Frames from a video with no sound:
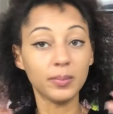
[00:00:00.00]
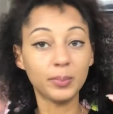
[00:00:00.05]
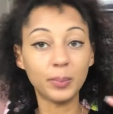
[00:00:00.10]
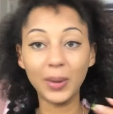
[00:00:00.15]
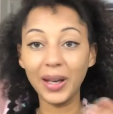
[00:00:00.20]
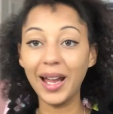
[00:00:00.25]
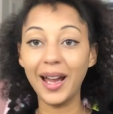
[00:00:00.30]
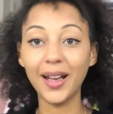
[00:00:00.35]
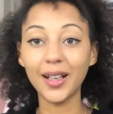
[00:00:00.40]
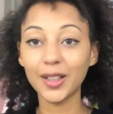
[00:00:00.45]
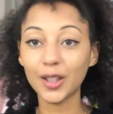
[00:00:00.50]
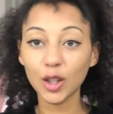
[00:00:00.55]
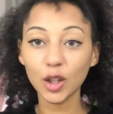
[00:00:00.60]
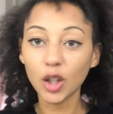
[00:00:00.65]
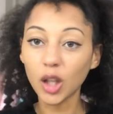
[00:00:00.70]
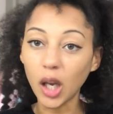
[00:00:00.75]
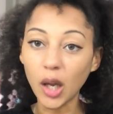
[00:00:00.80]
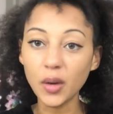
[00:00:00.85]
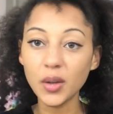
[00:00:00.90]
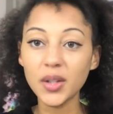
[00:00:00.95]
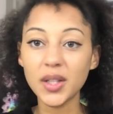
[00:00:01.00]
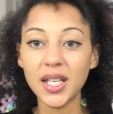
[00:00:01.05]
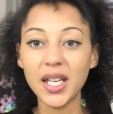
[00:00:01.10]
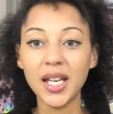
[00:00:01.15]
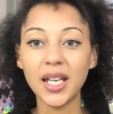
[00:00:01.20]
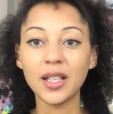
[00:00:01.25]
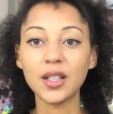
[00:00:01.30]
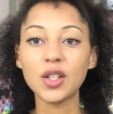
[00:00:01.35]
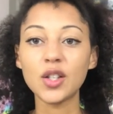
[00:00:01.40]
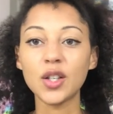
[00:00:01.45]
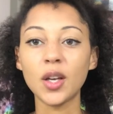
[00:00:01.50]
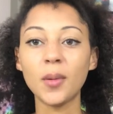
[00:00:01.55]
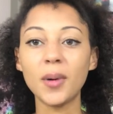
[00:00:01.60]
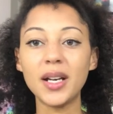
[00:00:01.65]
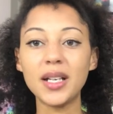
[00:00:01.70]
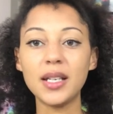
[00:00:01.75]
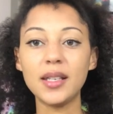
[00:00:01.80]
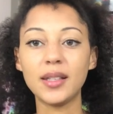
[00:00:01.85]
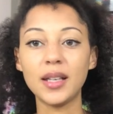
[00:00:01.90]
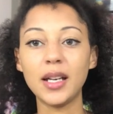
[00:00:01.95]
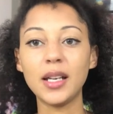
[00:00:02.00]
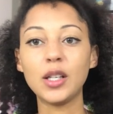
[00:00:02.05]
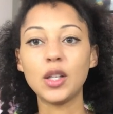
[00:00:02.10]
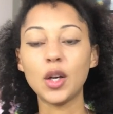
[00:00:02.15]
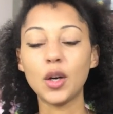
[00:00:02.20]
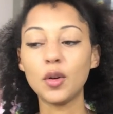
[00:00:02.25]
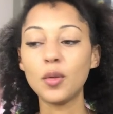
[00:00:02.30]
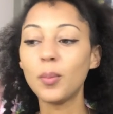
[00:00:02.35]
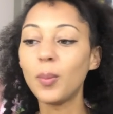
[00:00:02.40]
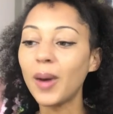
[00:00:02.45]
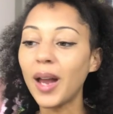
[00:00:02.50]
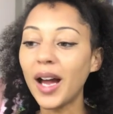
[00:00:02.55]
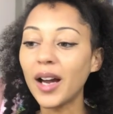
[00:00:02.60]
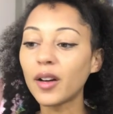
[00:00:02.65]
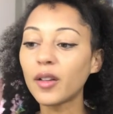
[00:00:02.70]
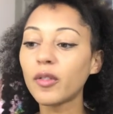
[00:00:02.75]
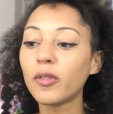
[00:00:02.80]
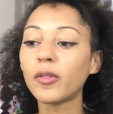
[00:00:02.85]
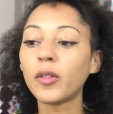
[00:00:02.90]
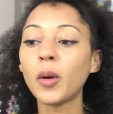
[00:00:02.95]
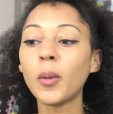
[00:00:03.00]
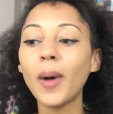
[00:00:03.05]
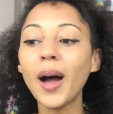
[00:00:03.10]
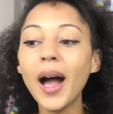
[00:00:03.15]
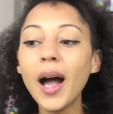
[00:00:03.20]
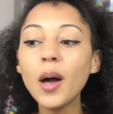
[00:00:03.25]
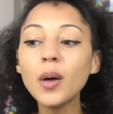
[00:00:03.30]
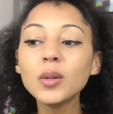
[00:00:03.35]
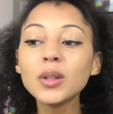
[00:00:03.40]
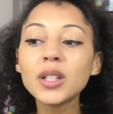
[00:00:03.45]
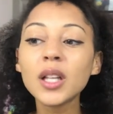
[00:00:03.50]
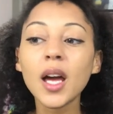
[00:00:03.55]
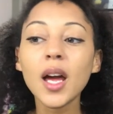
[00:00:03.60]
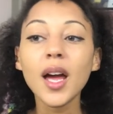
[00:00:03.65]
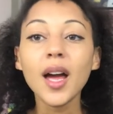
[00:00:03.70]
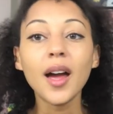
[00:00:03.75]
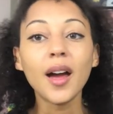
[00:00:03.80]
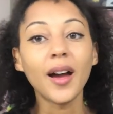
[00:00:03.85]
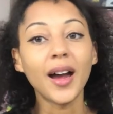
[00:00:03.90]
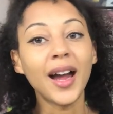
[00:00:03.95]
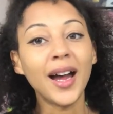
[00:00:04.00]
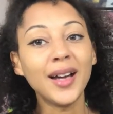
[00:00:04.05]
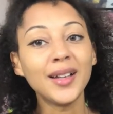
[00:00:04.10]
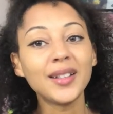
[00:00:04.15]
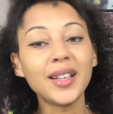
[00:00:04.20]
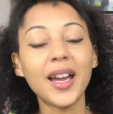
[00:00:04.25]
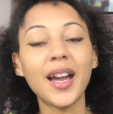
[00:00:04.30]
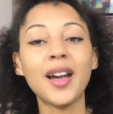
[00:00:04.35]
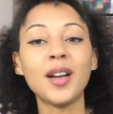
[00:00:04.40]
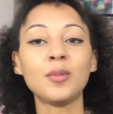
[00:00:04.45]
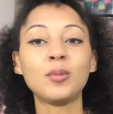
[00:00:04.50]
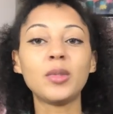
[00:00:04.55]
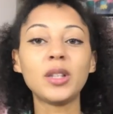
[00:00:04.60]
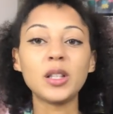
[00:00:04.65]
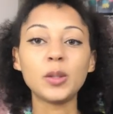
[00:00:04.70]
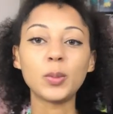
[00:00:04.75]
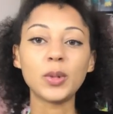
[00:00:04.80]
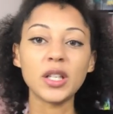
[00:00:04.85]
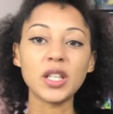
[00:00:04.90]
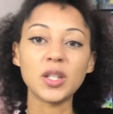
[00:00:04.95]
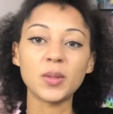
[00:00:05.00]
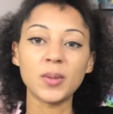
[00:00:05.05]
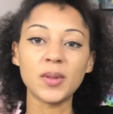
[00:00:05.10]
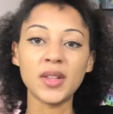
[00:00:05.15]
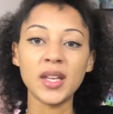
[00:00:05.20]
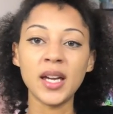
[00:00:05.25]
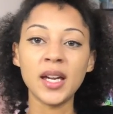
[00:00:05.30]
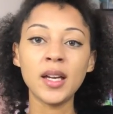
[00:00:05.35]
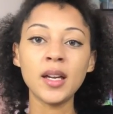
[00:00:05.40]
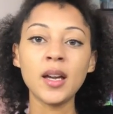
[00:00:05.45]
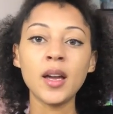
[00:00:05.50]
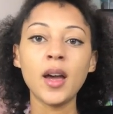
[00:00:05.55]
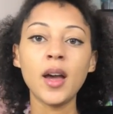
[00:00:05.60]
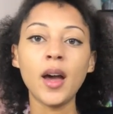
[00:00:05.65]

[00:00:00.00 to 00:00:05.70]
black clothing, so I decided to hold black throughout, and yeah, I'm really pleased with it.